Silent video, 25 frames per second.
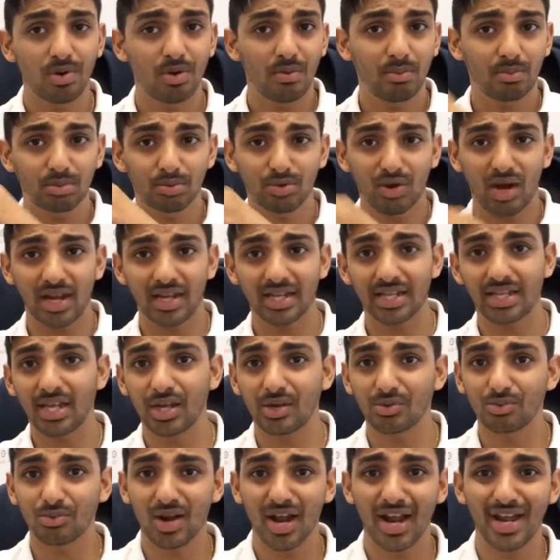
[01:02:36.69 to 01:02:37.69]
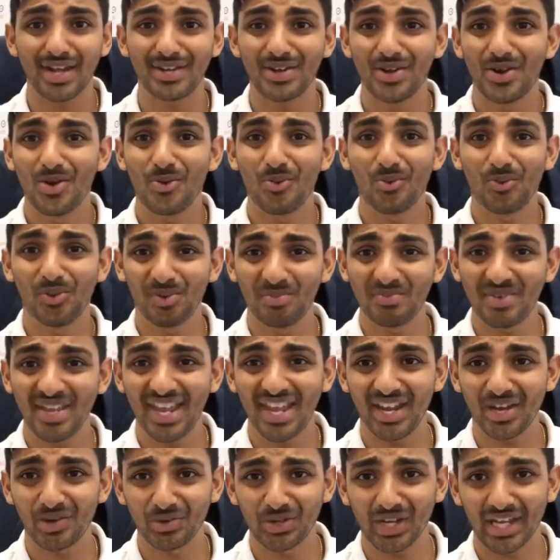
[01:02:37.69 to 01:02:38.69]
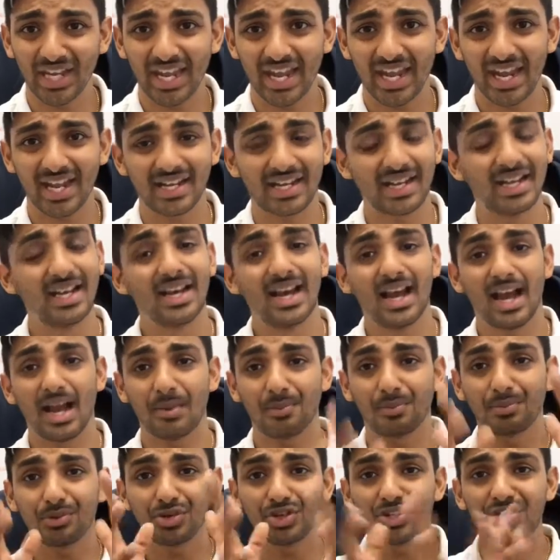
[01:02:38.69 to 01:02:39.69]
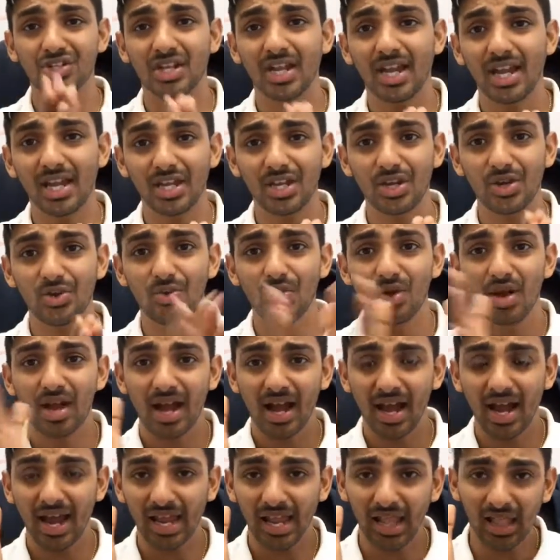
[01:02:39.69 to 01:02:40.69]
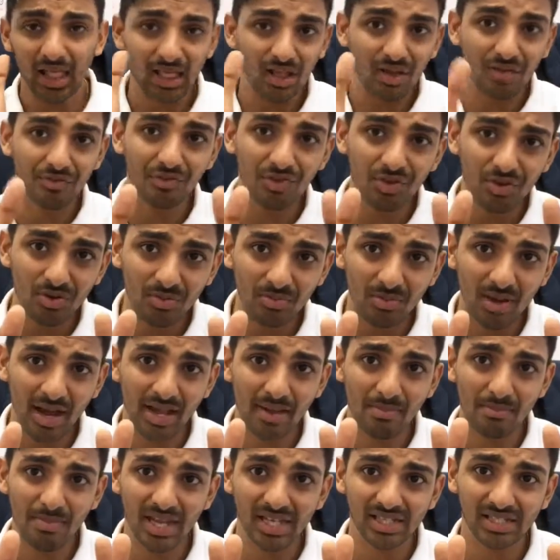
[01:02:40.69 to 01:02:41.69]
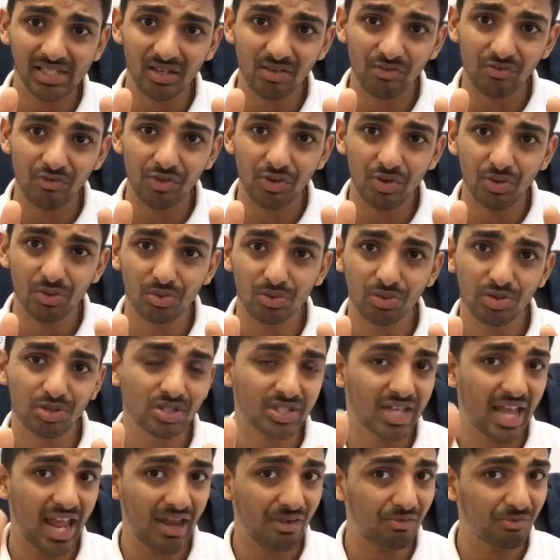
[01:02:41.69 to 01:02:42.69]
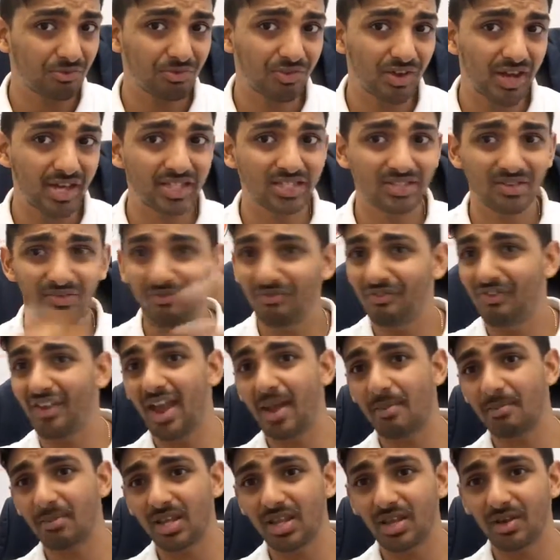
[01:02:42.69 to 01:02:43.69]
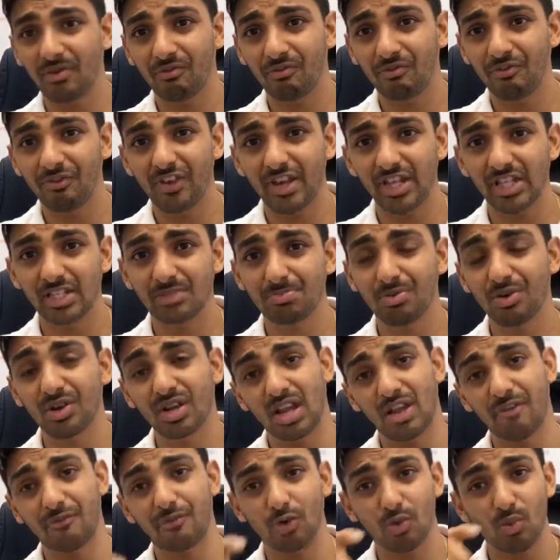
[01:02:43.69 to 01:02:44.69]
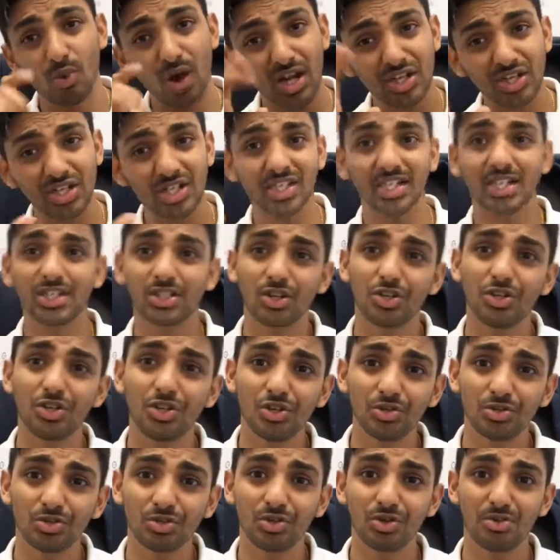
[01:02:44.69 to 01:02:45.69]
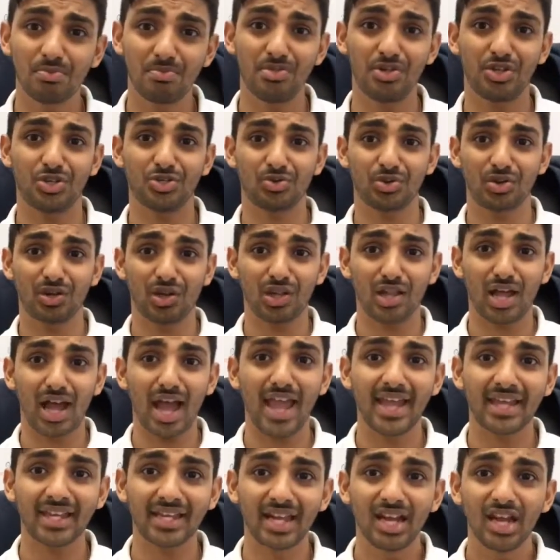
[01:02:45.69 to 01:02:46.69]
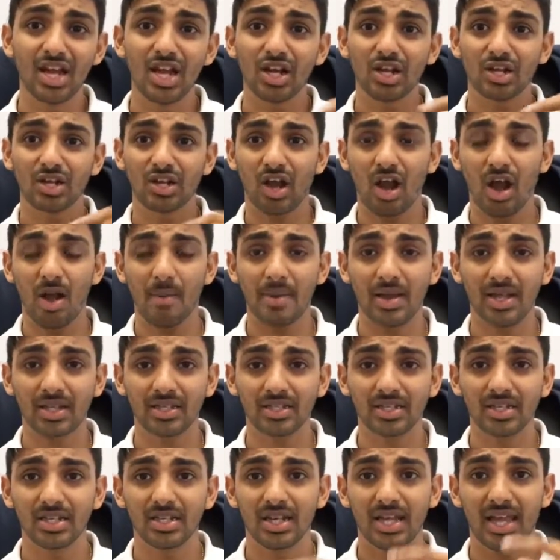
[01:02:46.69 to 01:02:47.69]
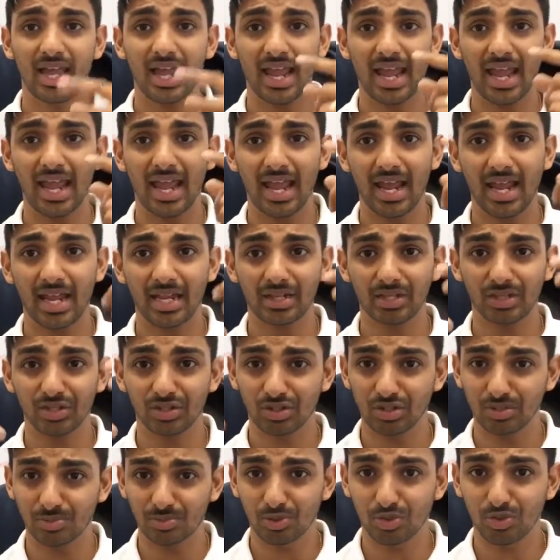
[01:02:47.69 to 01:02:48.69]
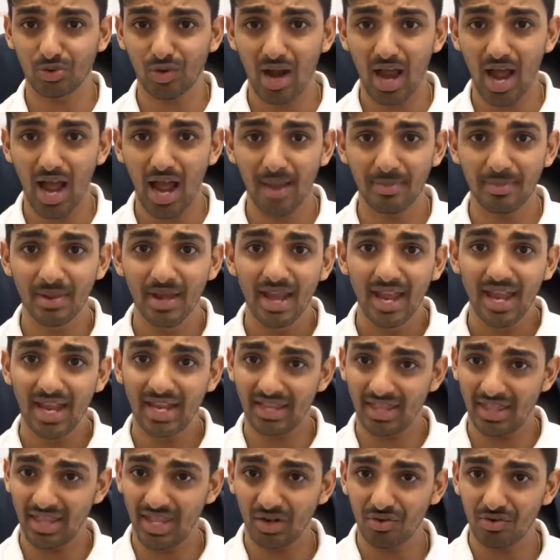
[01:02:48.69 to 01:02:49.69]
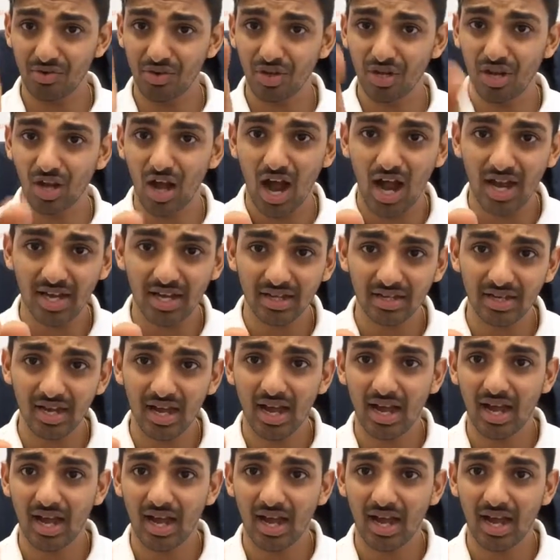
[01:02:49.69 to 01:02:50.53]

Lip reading: Brian K. Wright will be here in Canada. I appreciate you. I love you, my amazing viewers and friends and family on Facebook. If you're watching this on YouTube, be sure to like, comment, and subscribe. And there you got it.